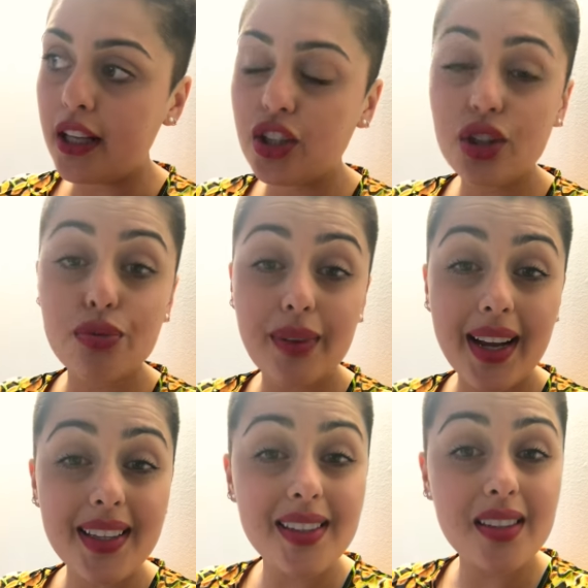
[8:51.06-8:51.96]
And just
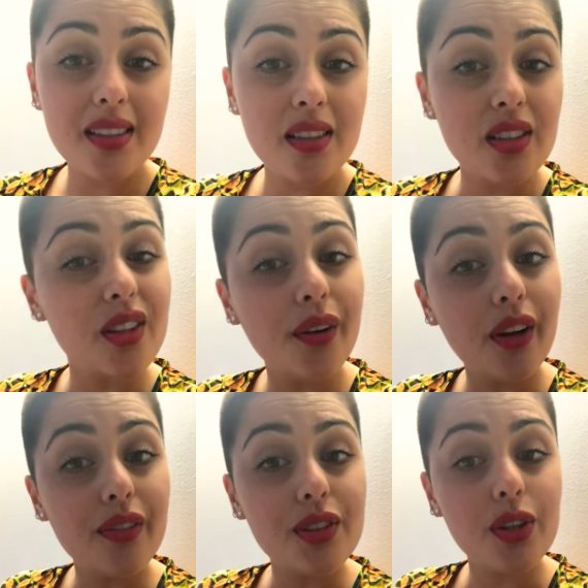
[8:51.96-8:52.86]
rest. So don't
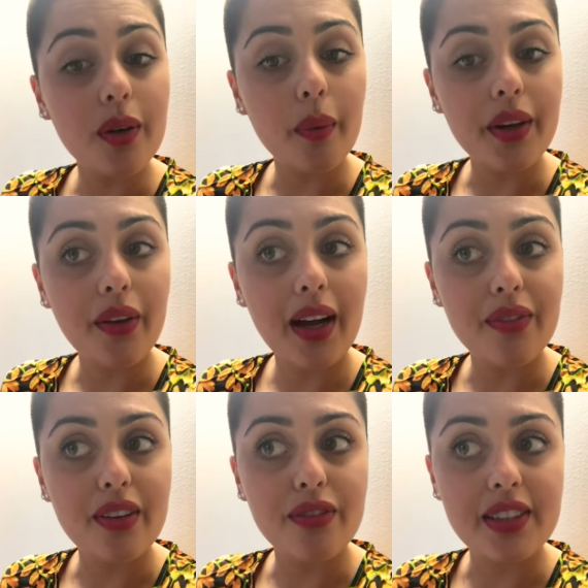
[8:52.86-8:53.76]
overdo it when you're
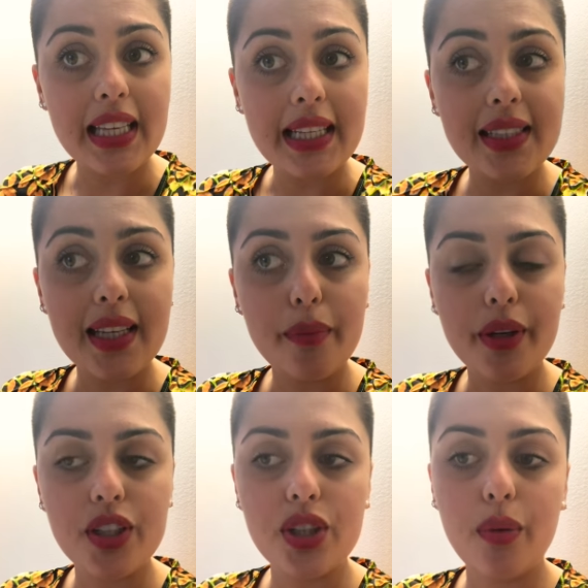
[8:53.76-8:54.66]
having fertility,
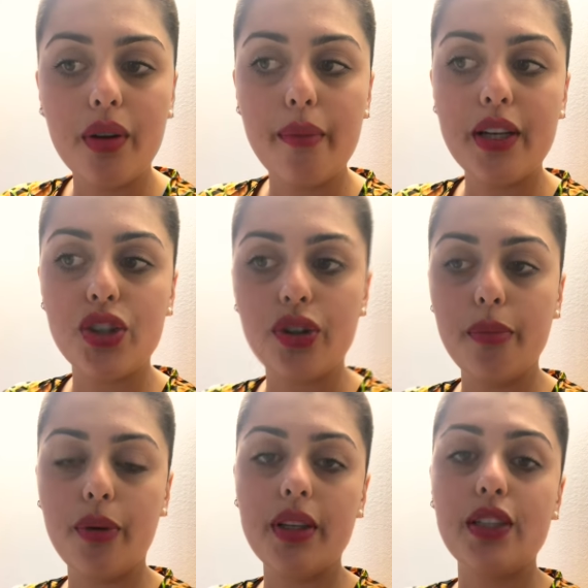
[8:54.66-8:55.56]
because you want to make sure
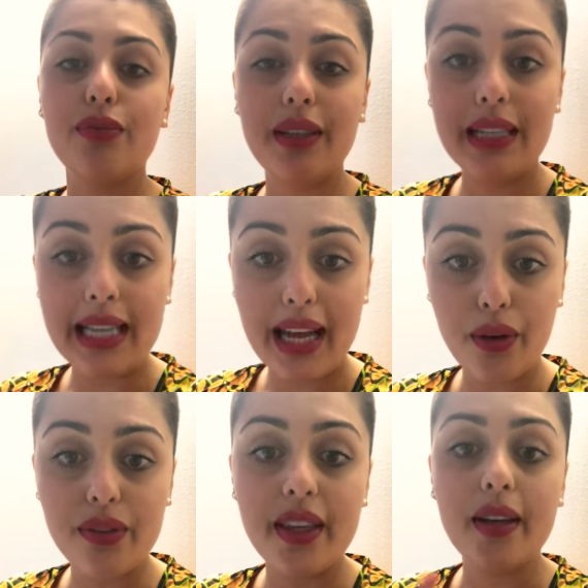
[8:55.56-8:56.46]
your body is really
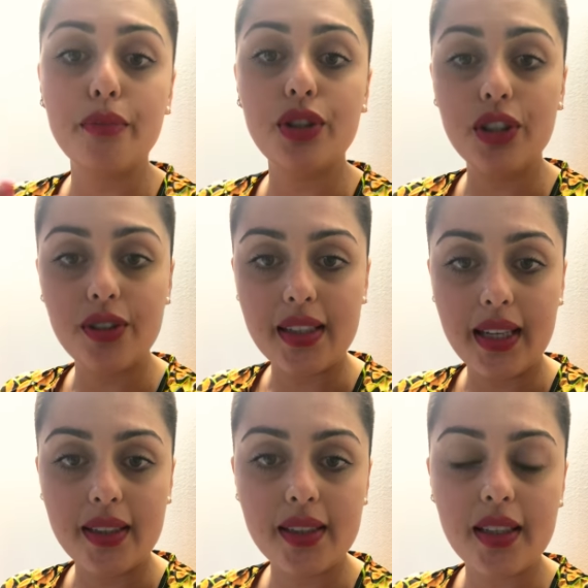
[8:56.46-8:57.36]
healthy and
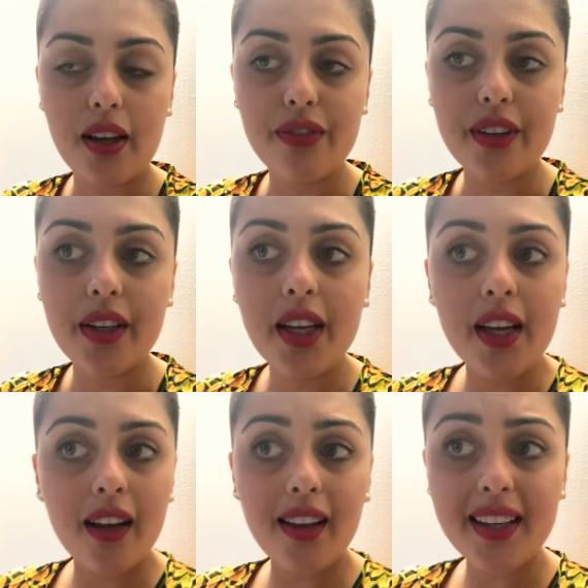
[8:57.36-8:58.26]
producing and stuff. And
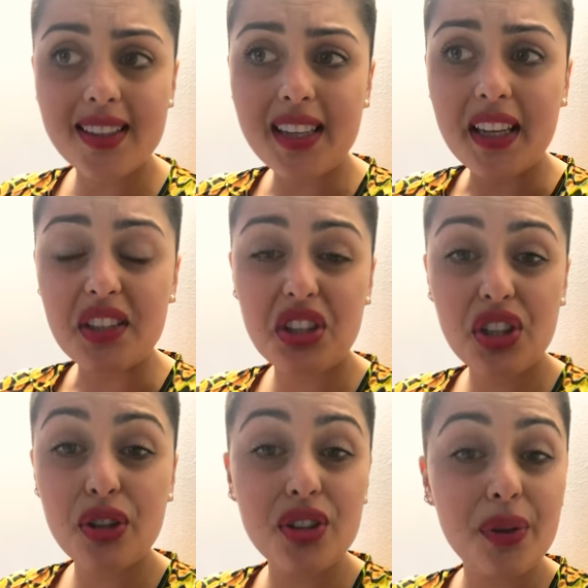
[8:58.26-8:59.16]
like I say, it's
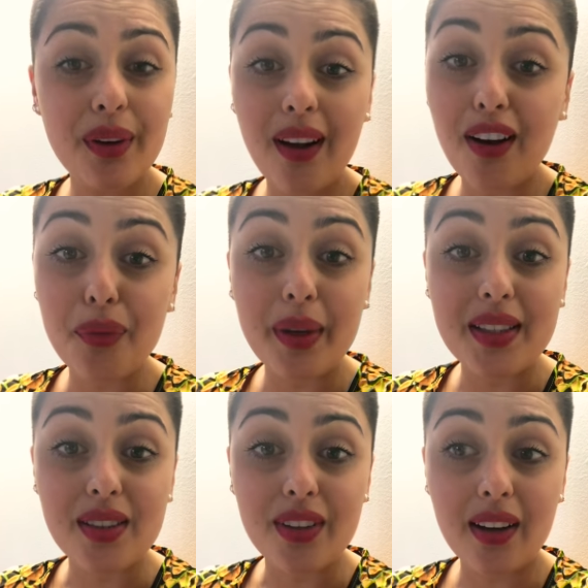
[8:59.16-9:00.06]
2.5
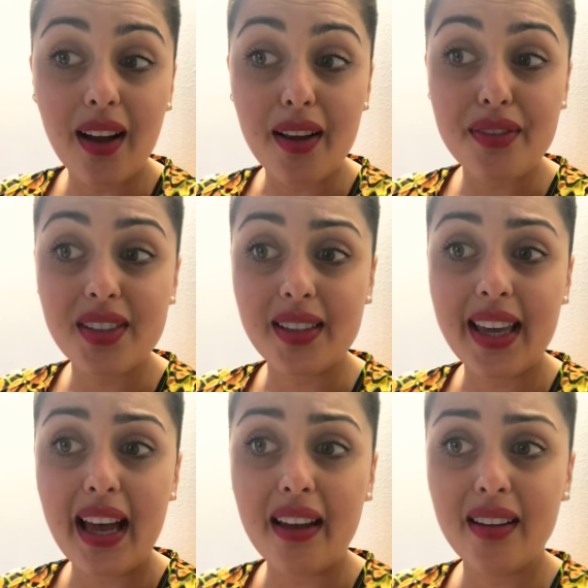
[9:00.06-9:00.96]
weeks of your life to
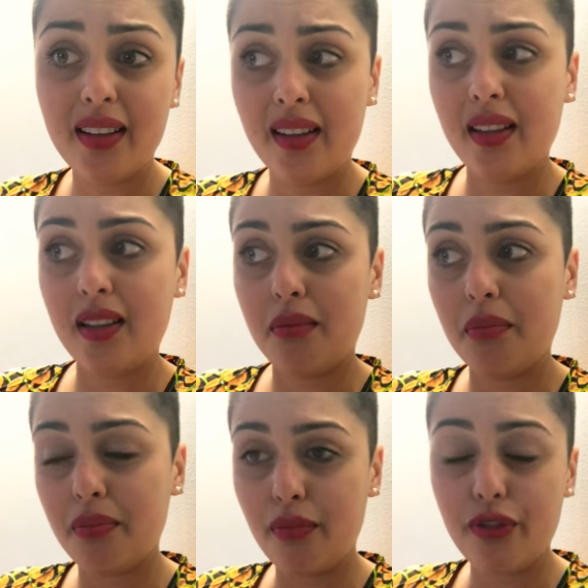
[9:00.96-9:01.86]
get
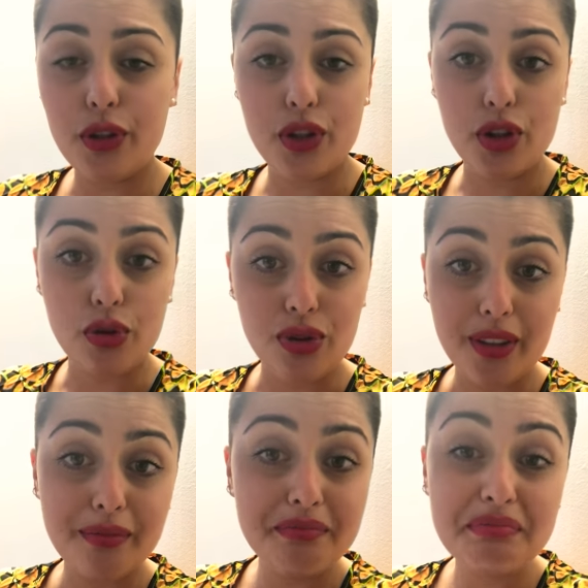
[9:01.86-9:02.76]
future
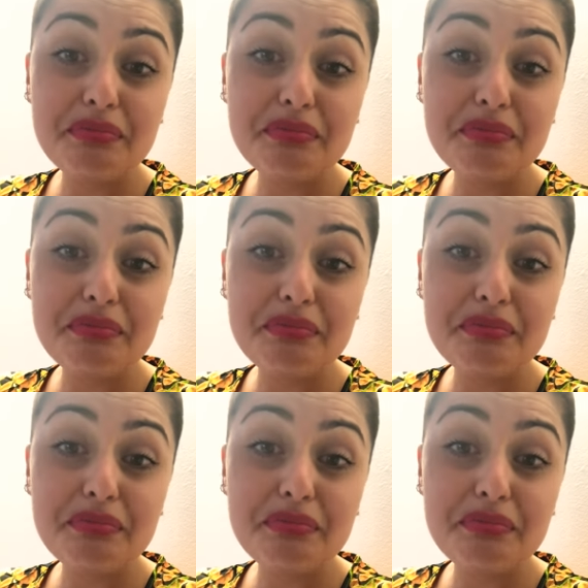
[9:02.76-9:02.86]
children.